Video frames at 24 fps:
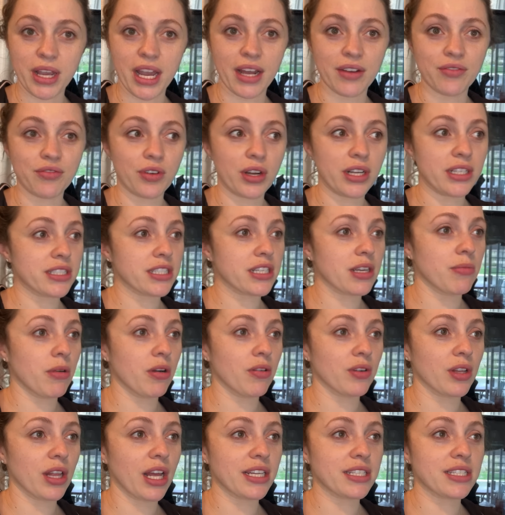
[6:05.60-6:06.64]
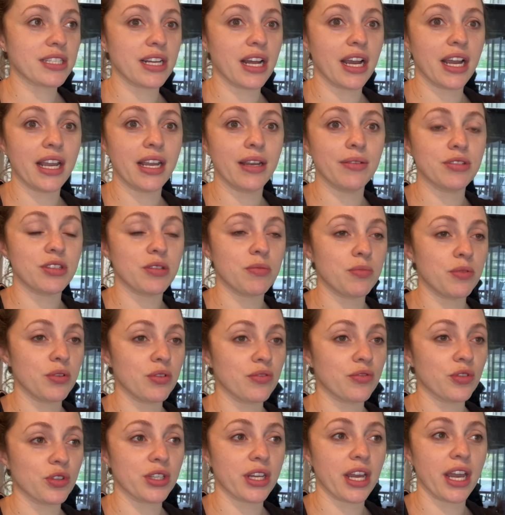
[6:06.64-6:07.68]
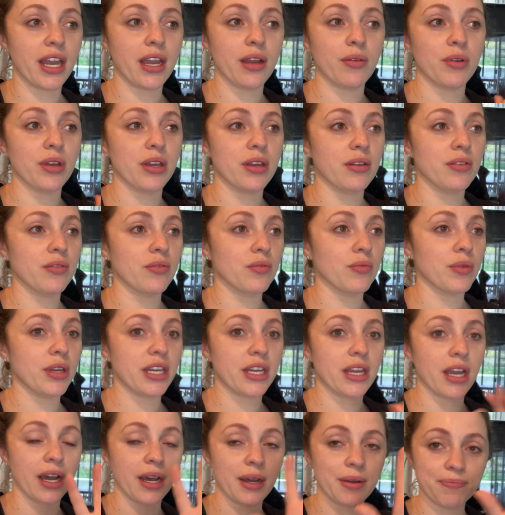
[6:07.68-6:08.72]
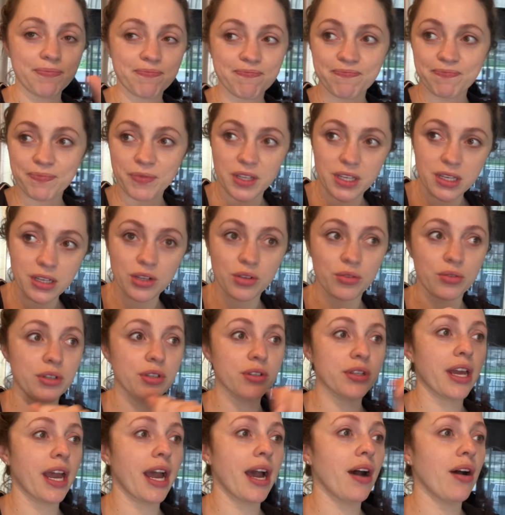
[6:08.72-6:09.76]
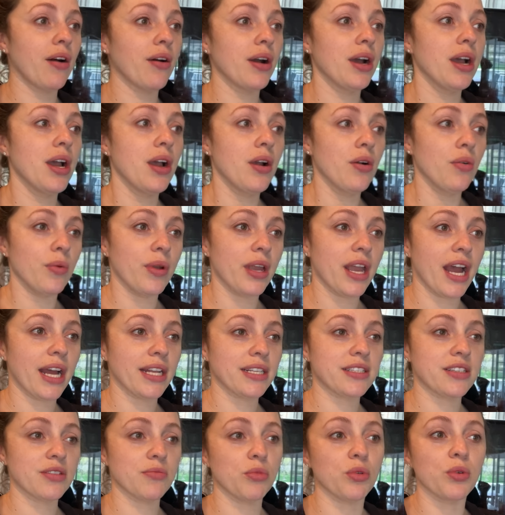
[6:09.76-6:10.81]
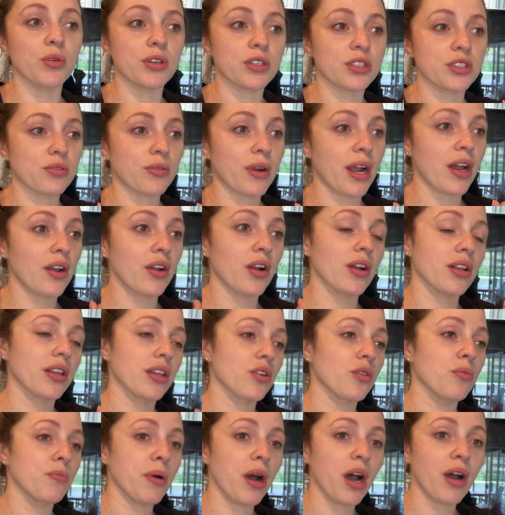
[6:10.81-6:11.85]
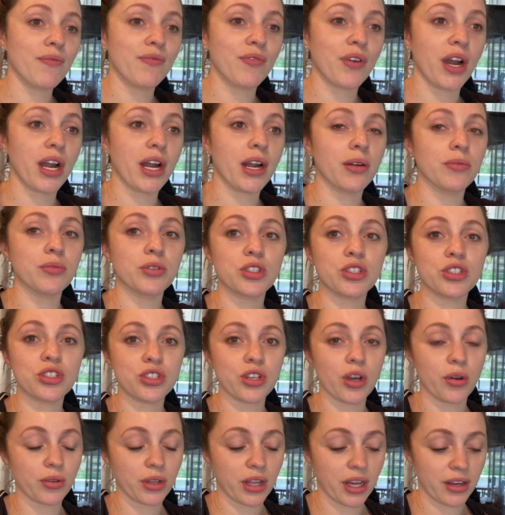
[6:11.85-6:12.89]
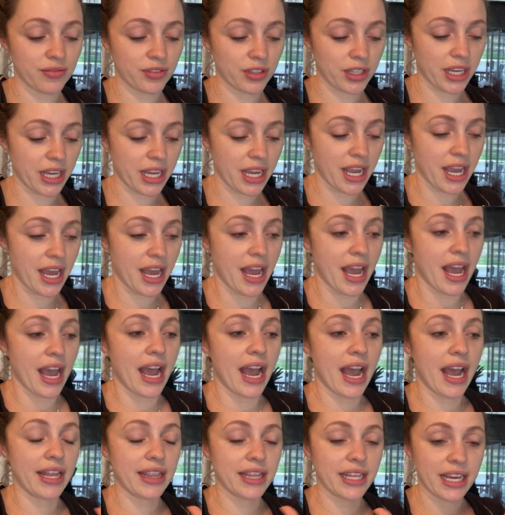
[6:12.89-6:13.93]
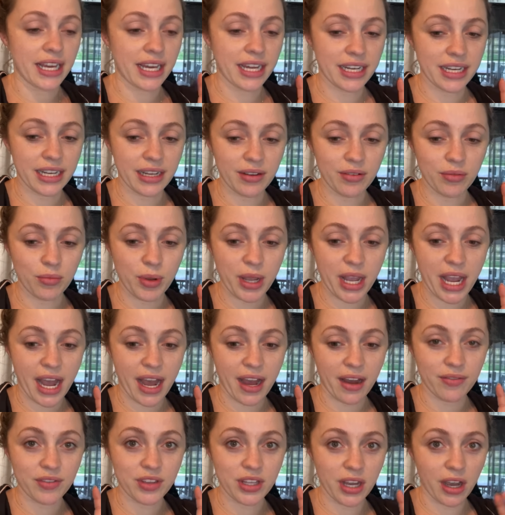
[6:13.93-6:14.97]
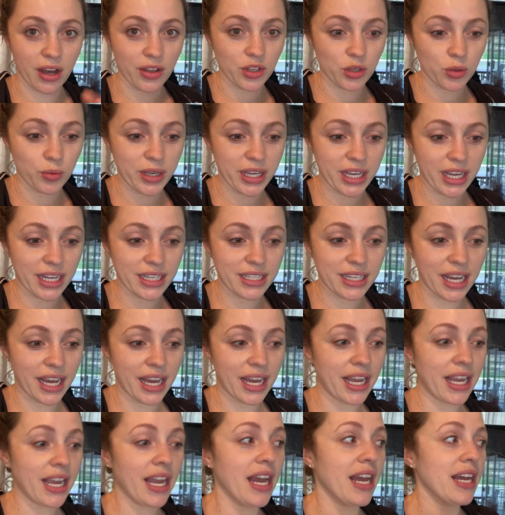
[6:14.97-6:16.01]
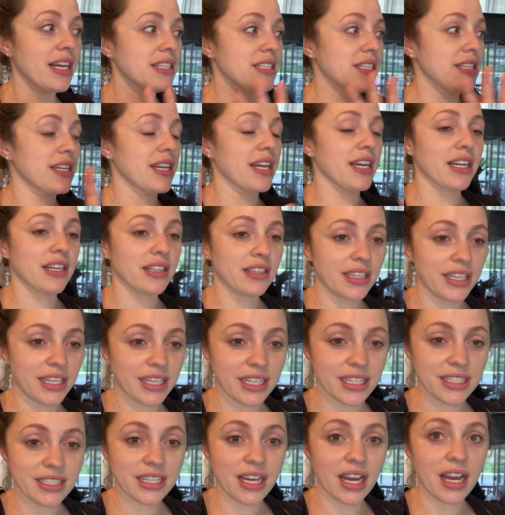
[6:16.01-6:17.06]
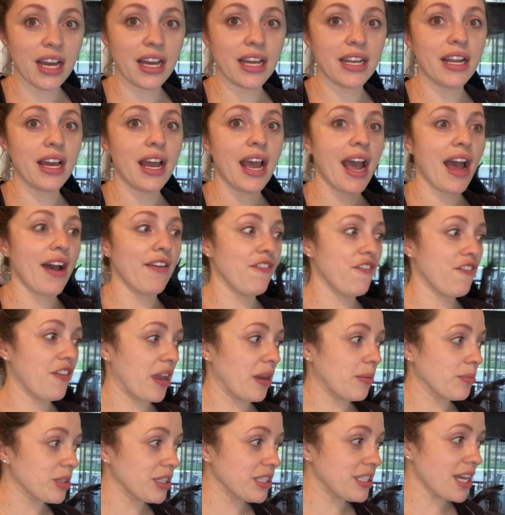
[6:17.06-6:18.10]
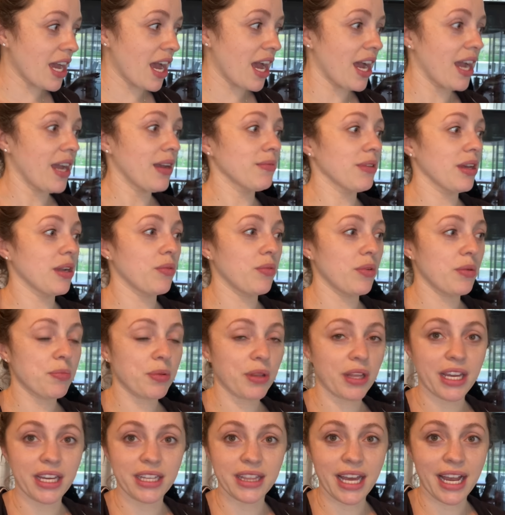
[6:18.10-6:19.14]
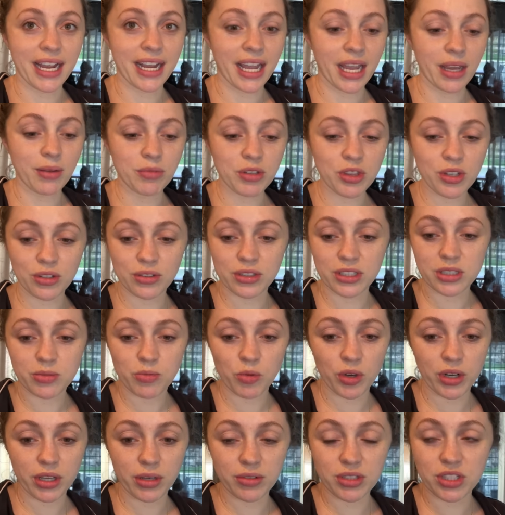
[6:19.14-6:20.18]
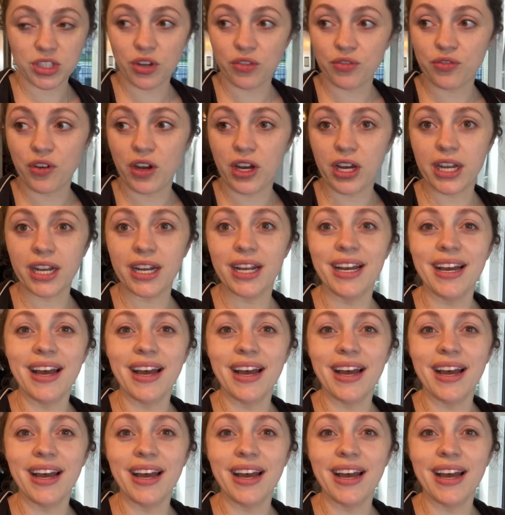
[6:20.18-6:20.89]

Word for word: had friends come over last night. It was a beautiful day. We grilled out. We had s'mores around our little bonfire. It was so lovely. And then we have the other weekend day to get cleaning done, have family time. Like, we played that game with her this morning. It was so fun,